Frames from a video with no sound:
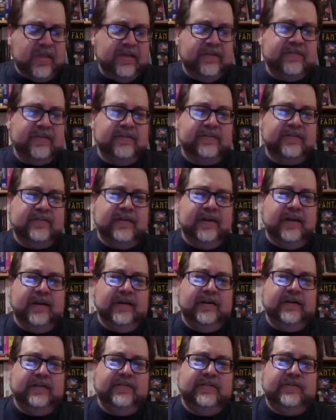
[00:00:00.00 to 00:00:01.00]
so
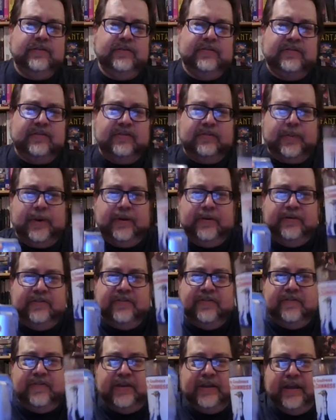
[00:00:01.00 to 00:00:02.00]
let's do this experiment. Let's
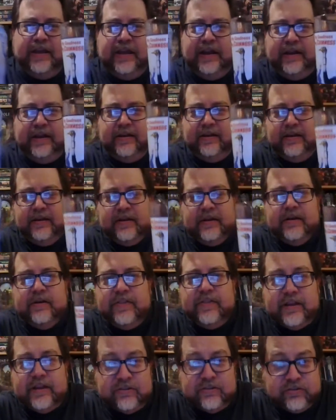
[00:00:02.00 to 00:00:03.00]
see if I can get it
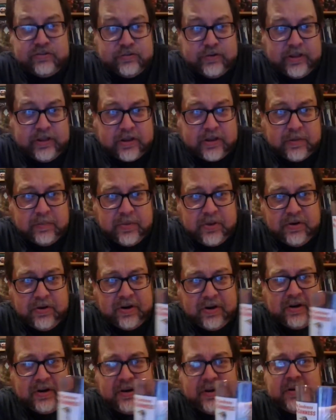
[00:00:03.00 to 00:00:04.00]
without destroying the
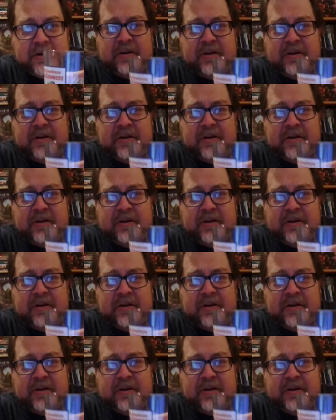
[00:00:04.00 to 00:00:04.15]
computer.